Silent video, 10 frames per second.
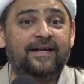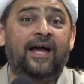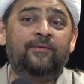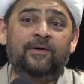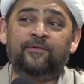
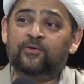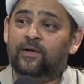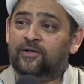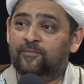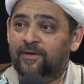I went for
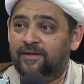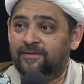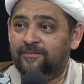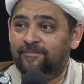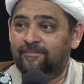Dua Kumail.
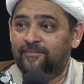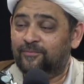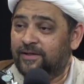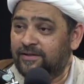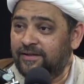
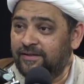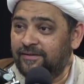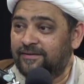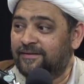Really?